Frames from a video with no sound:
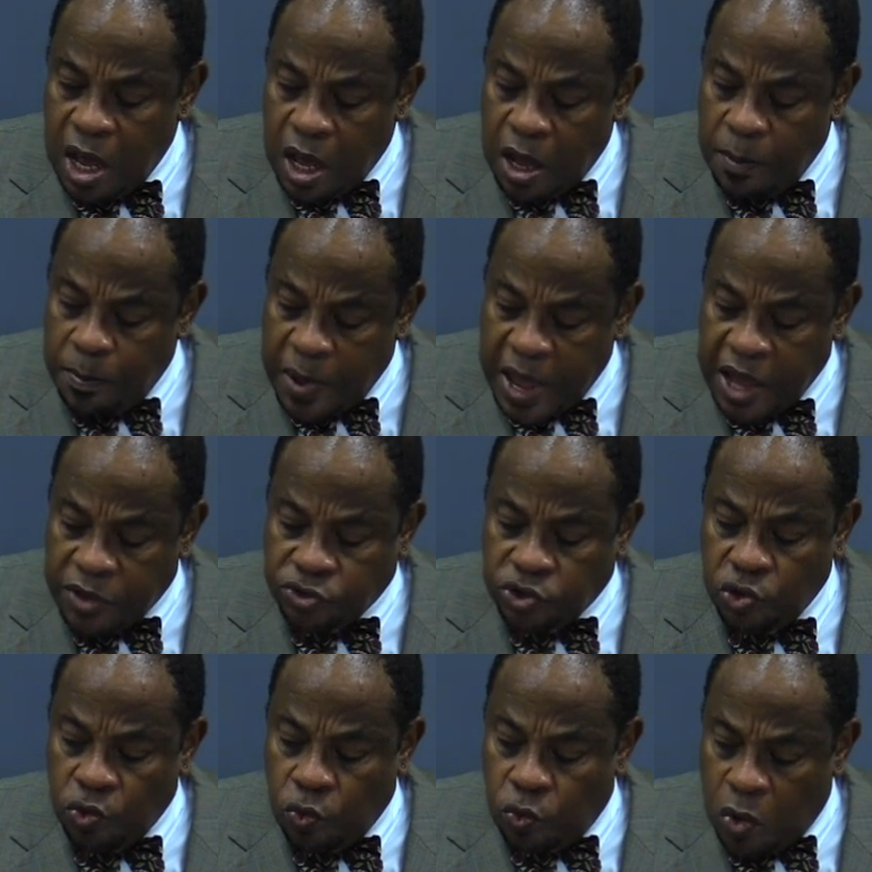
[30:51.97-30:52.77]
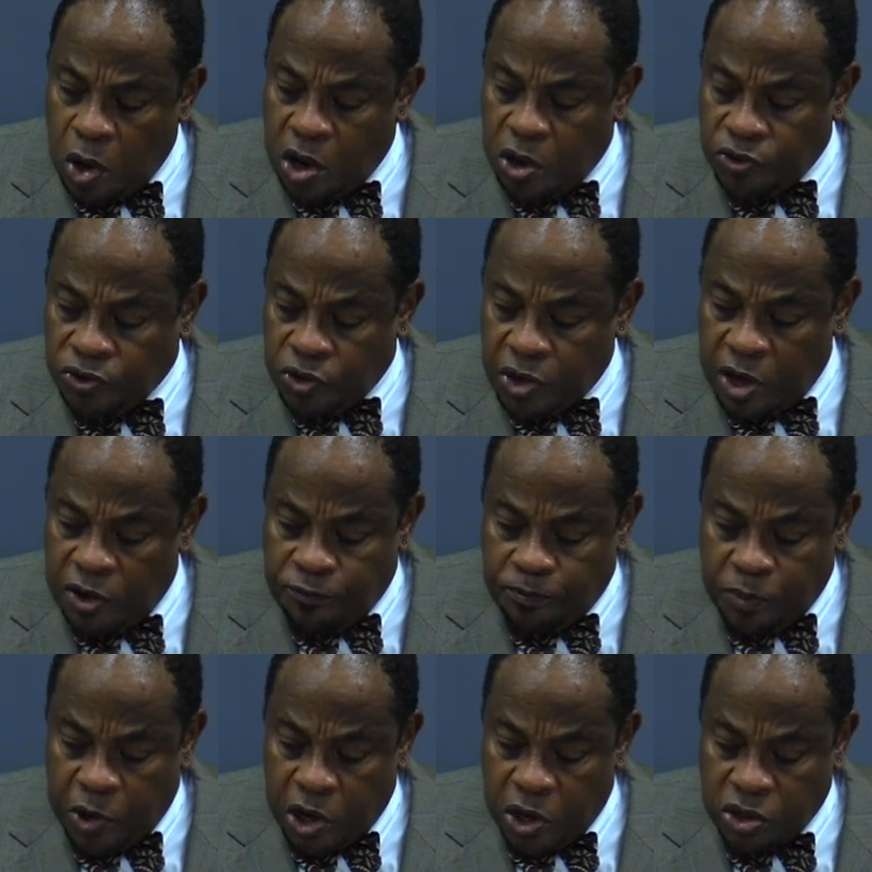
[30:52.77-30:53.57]
about the worth
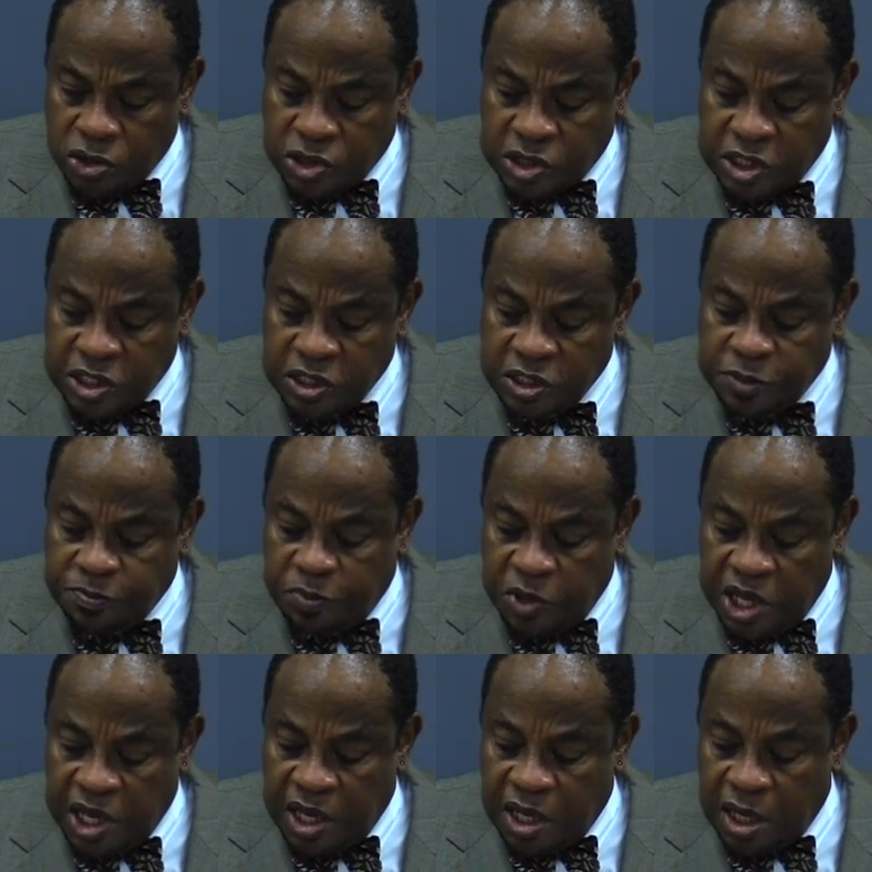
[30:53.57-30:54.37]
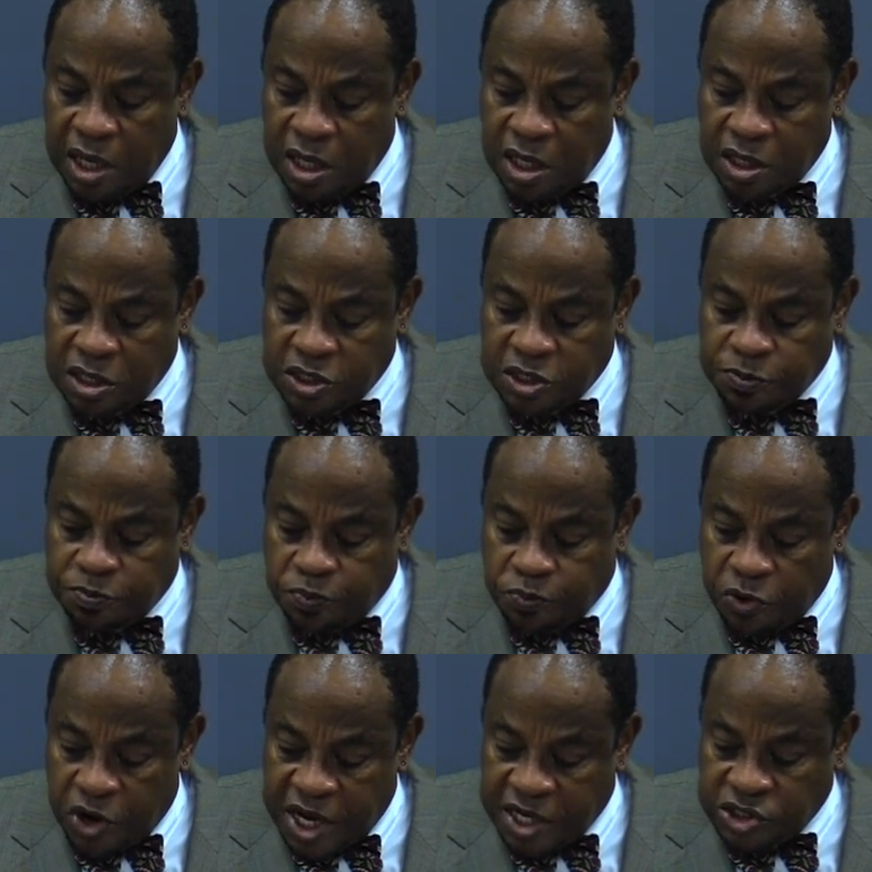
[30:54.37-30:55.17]
of persons being an
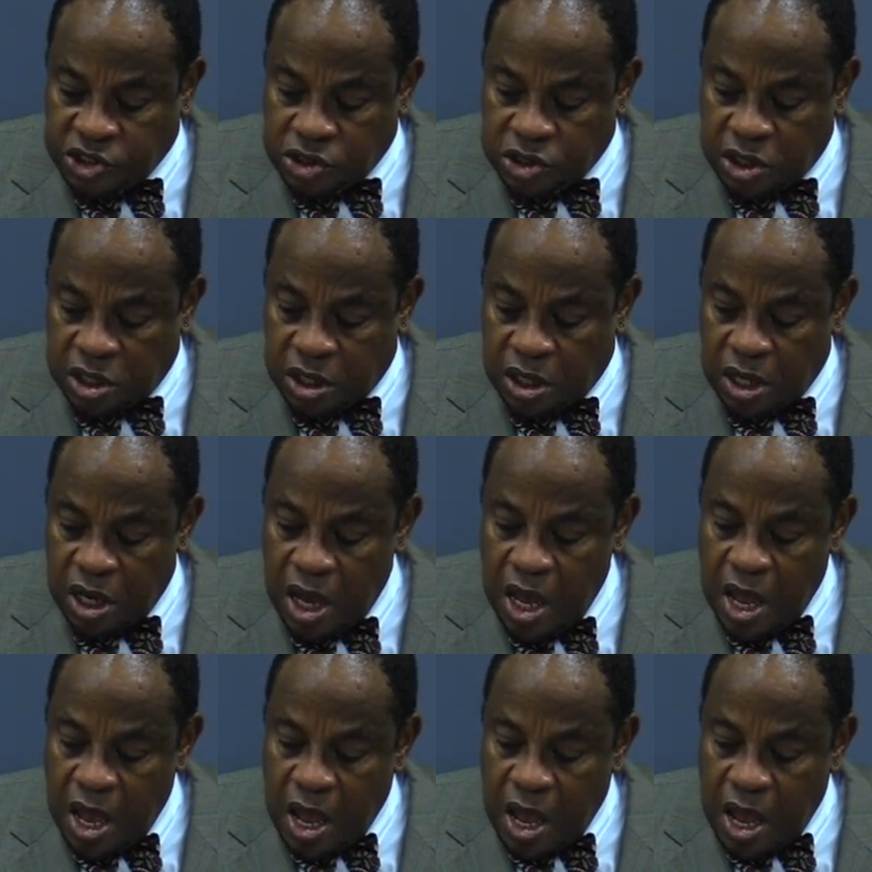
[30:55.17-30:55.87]
expression